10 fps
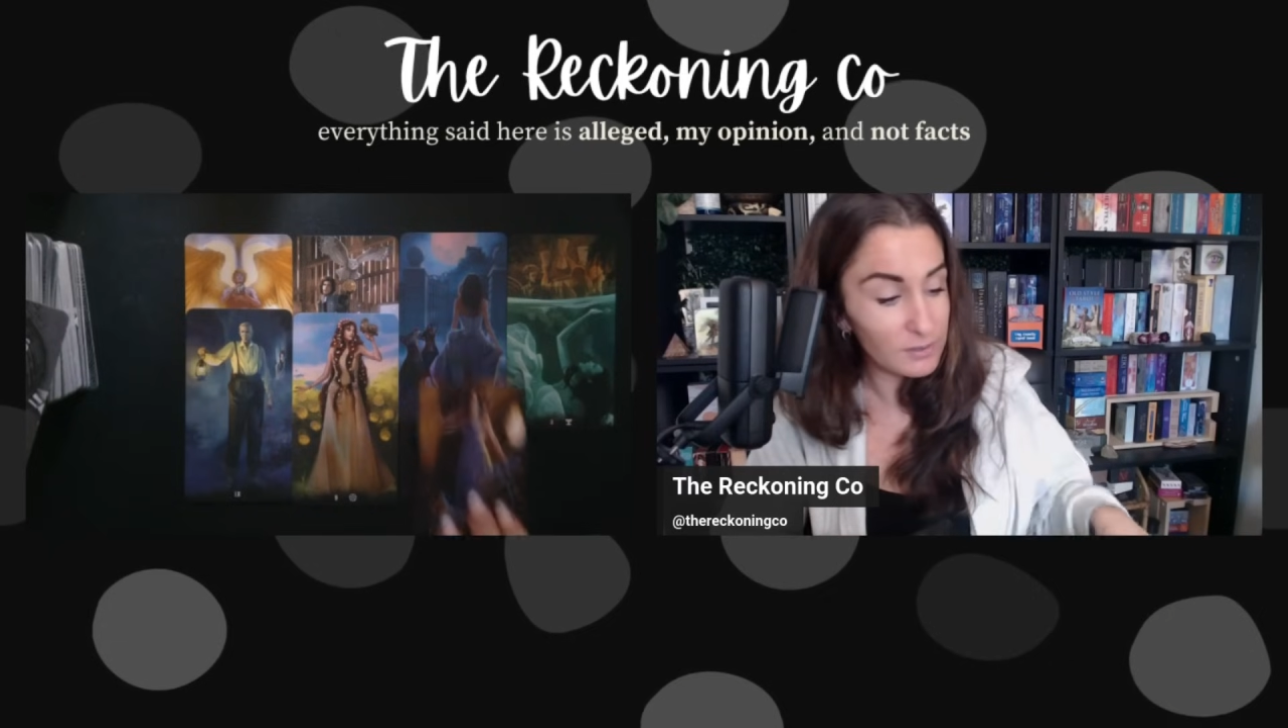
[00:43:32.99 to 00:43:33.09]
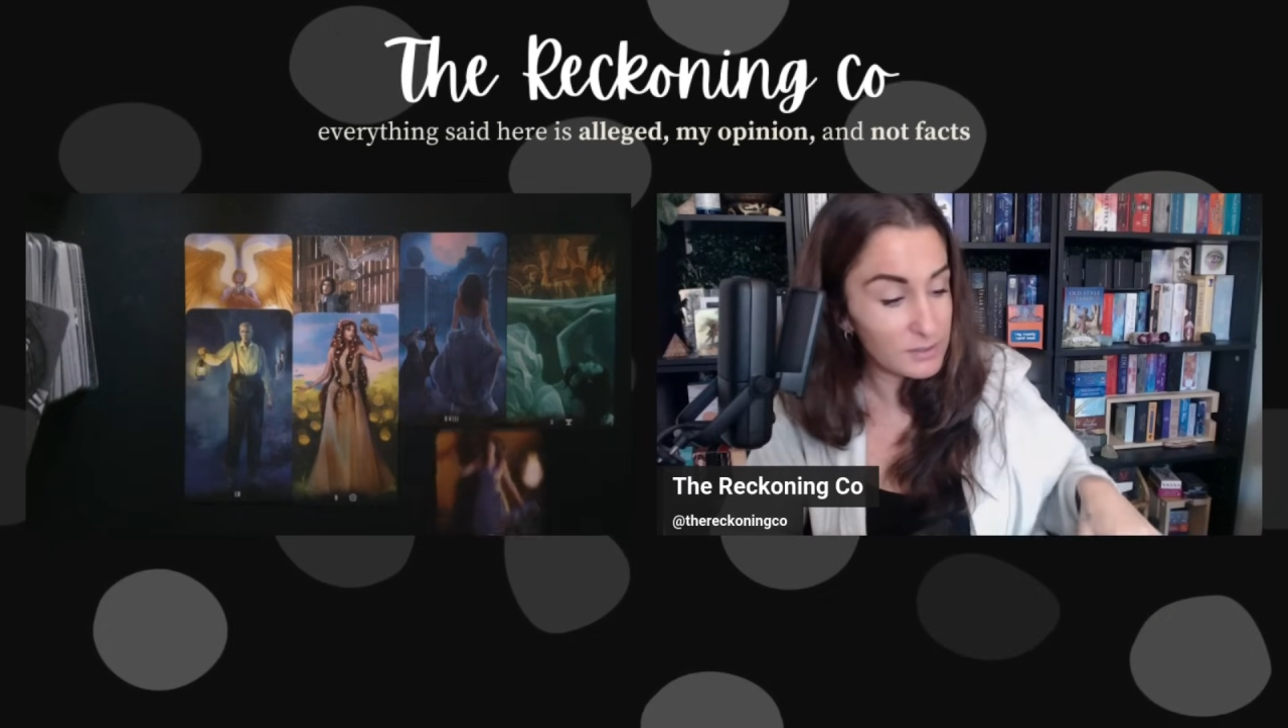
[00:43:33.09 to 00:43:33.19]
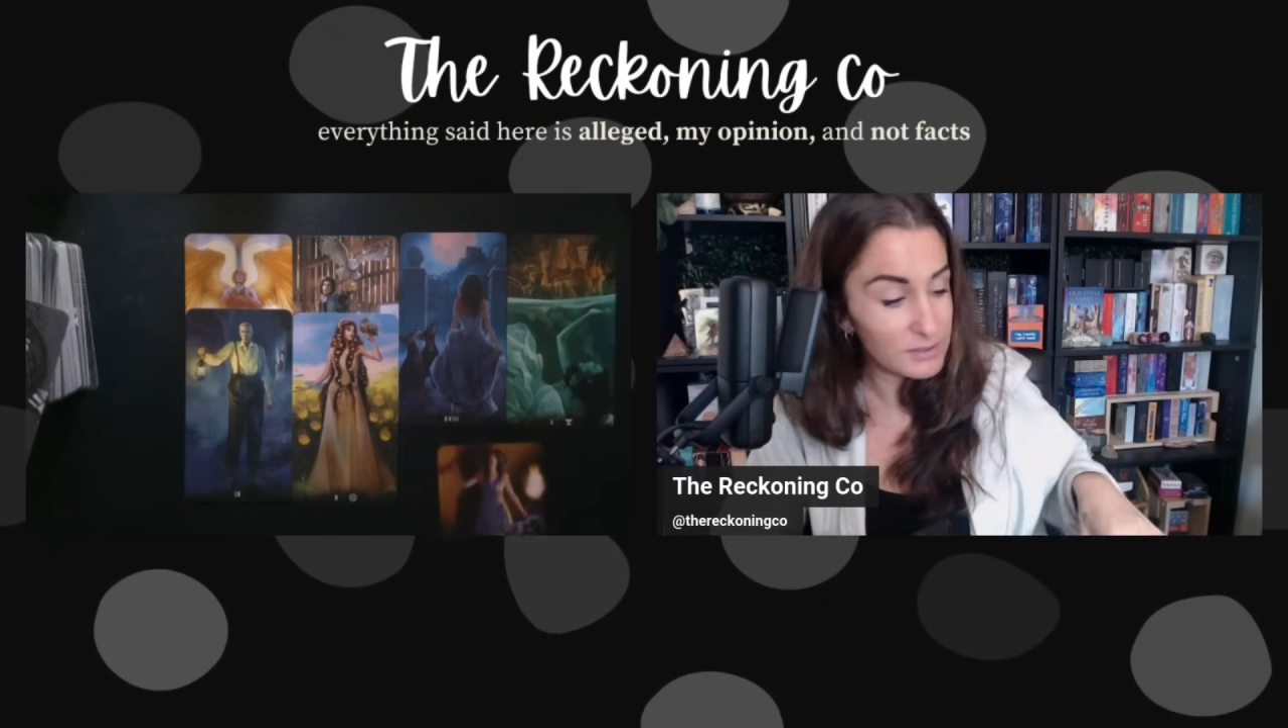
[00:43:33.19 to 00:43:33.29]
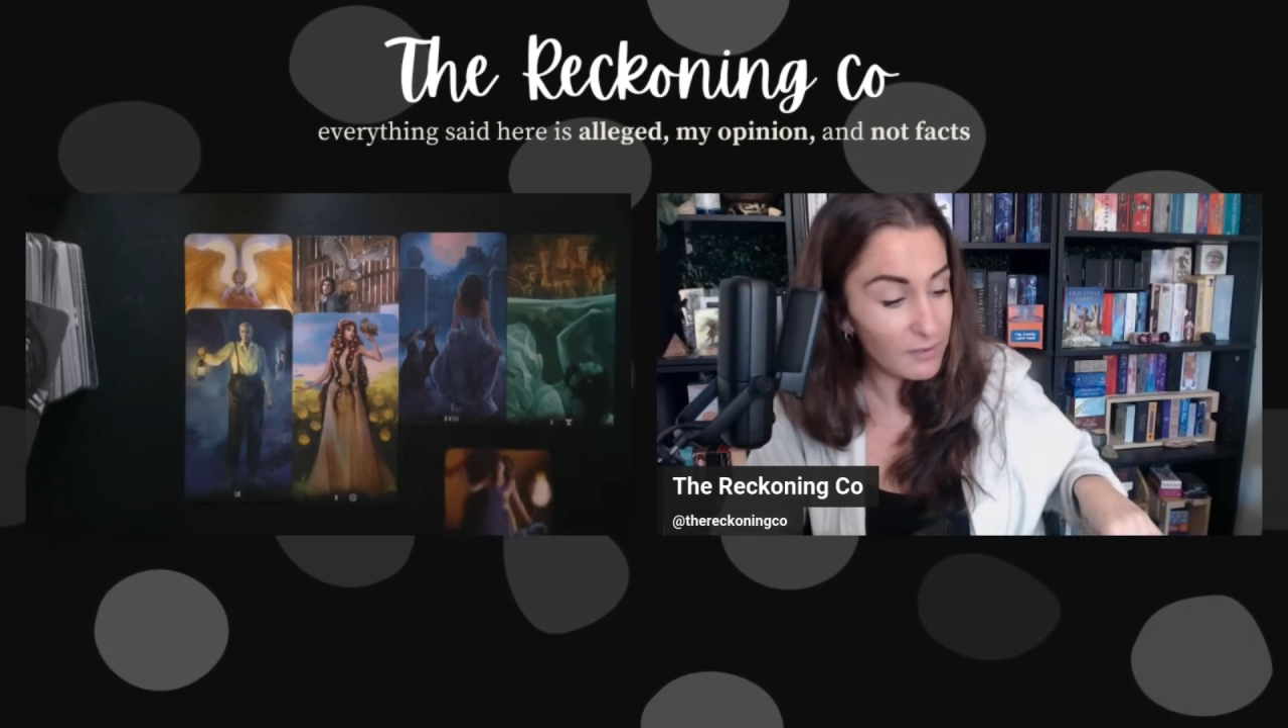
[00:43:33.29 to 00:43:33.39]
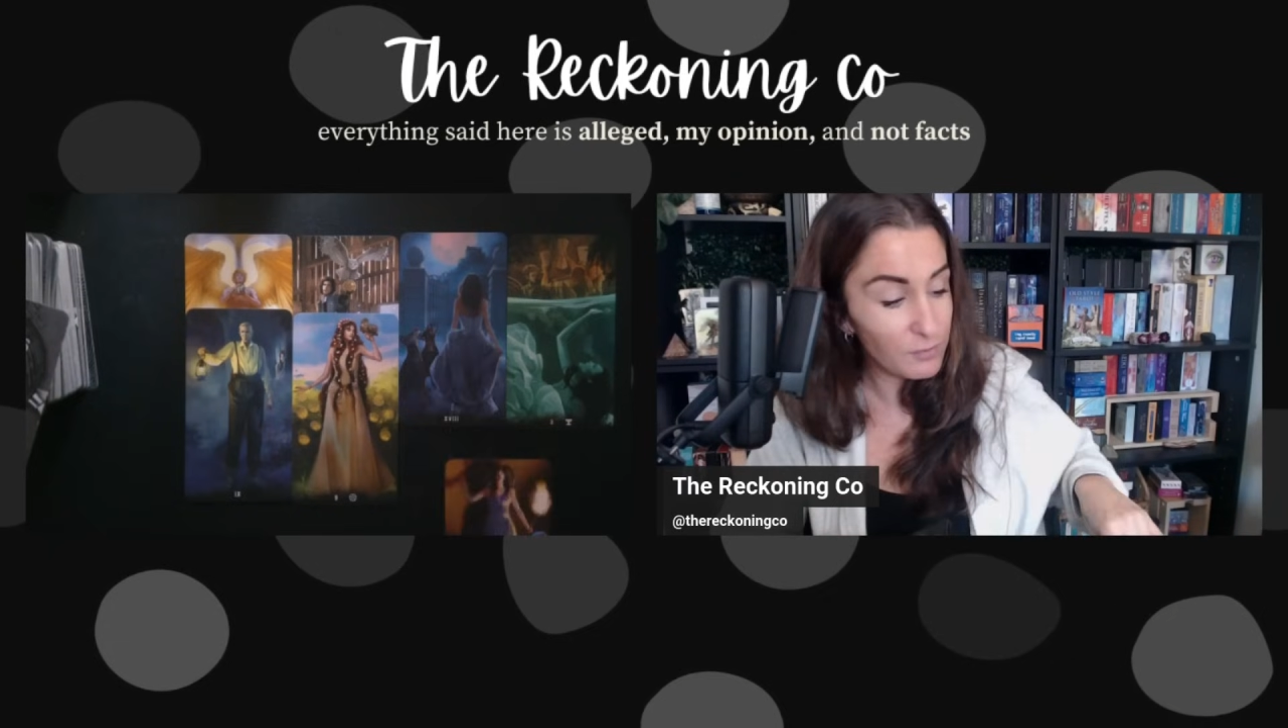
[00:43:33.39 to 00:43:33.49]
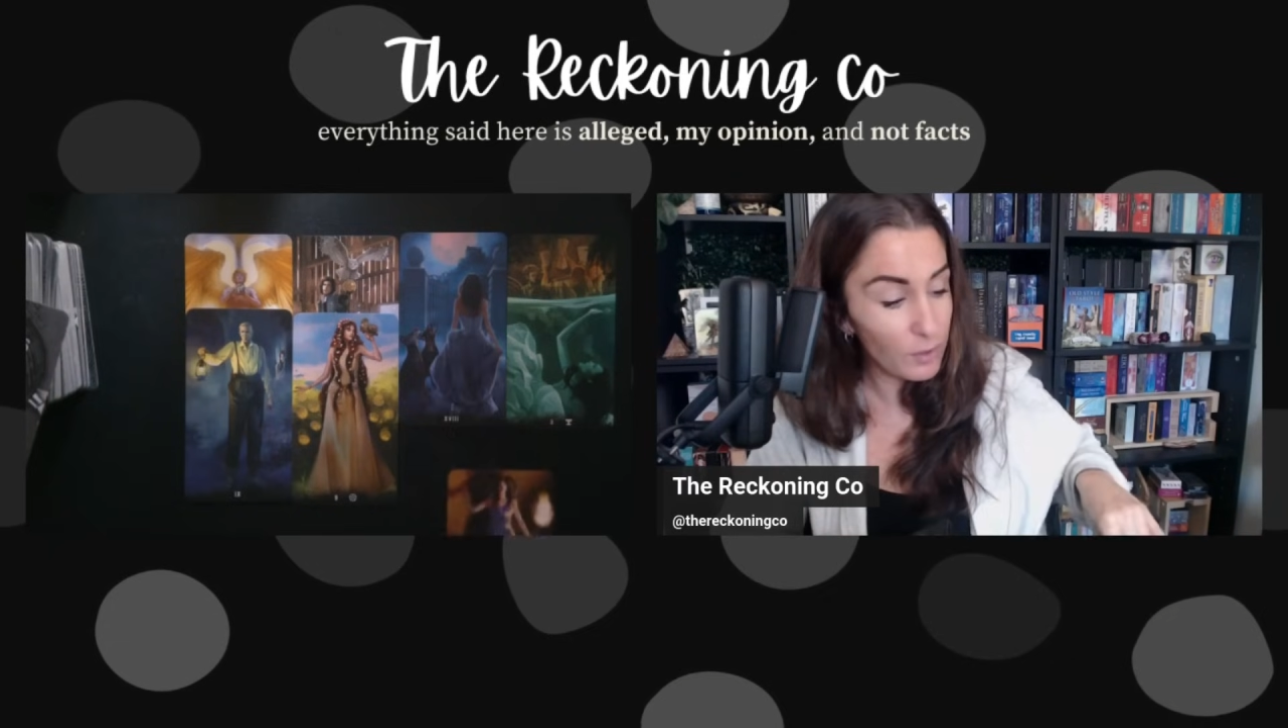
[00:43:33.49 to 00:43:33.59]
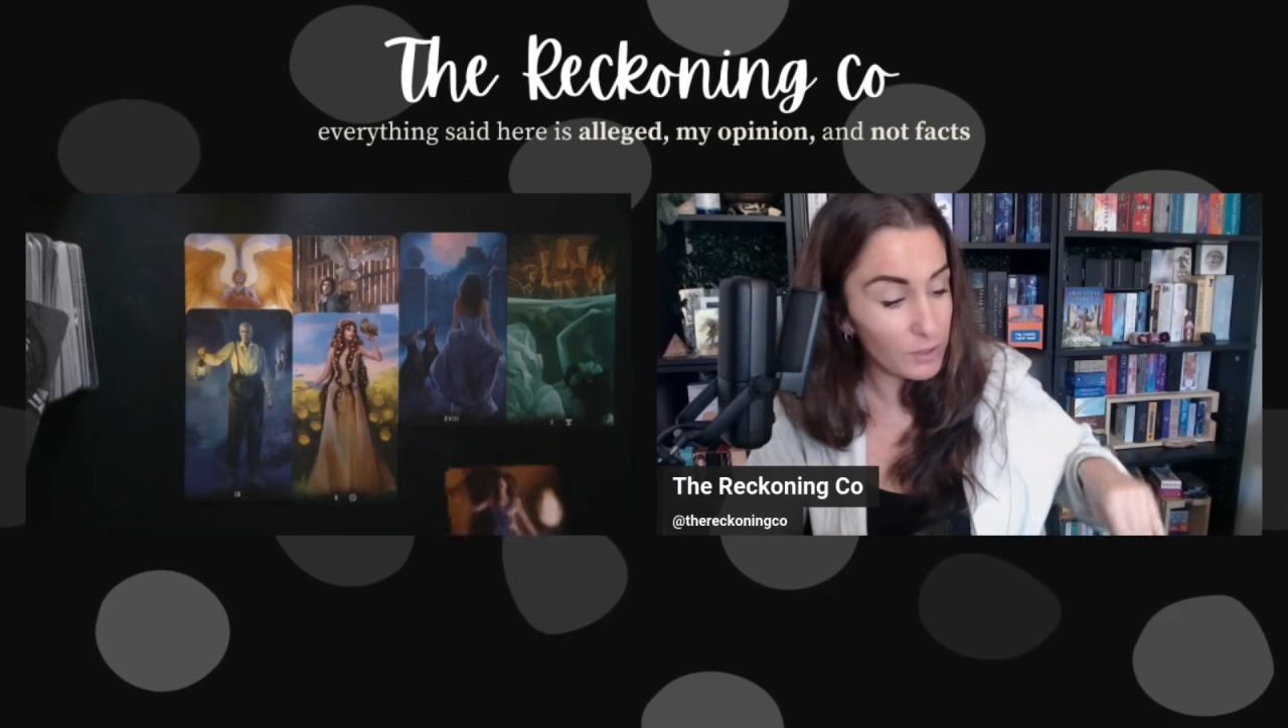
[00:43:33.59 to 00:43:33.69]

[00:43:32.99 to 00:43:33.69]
The Devil